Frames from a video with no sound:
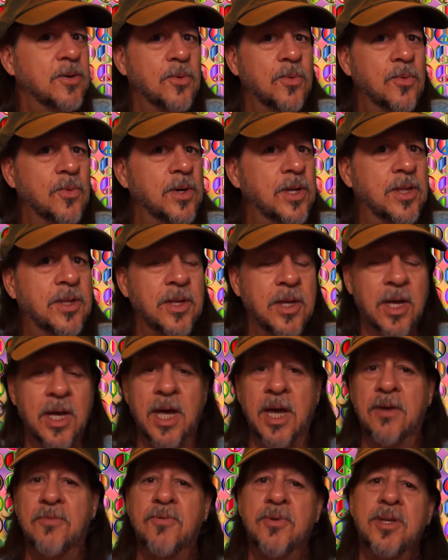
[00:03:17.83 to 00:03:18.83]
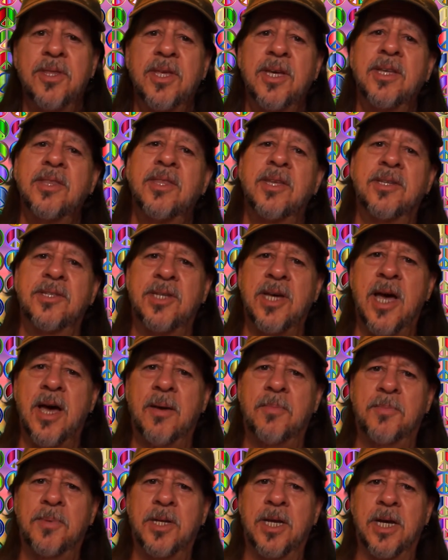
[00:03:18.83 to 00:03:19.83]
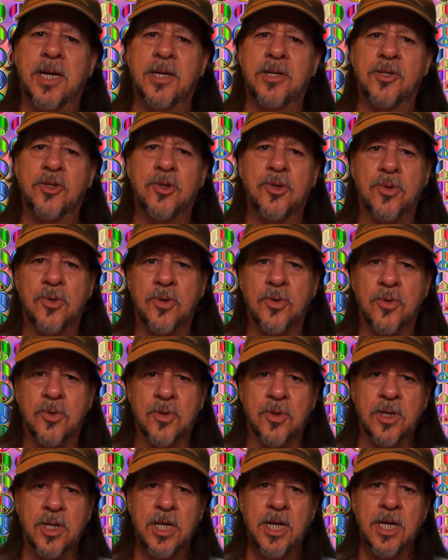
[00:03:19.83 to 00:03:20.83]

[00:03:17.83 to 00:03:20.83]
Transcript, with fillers: with everything that's happening to Google,